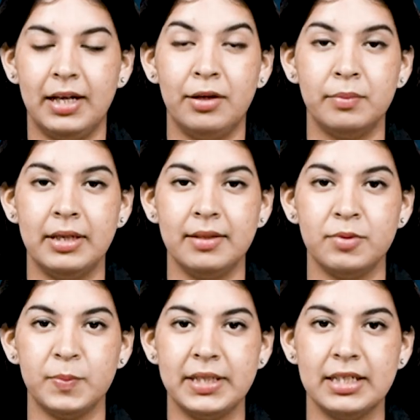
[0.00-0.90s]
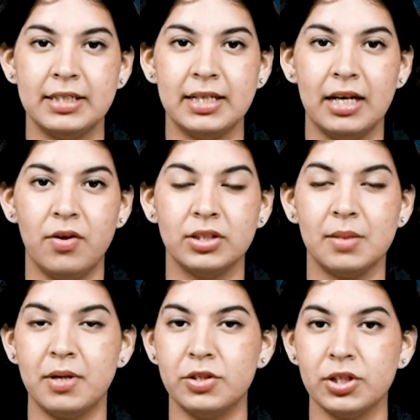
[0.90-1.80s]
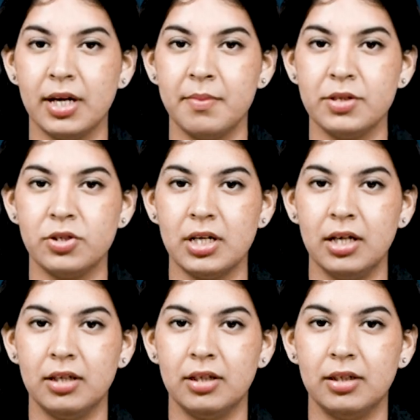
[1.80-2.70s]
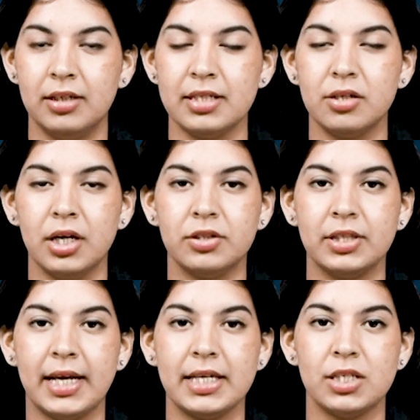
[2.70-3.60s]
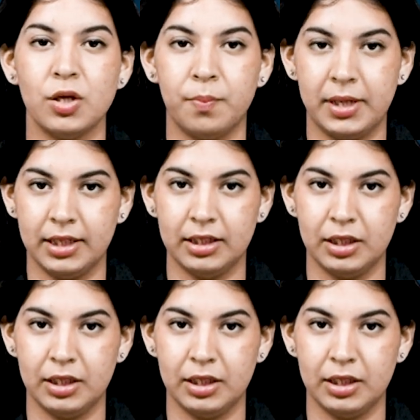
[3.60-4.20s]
Hello and welcome to Medical Dialogues. I'm Anshika Mishra. Let's look at today's top medical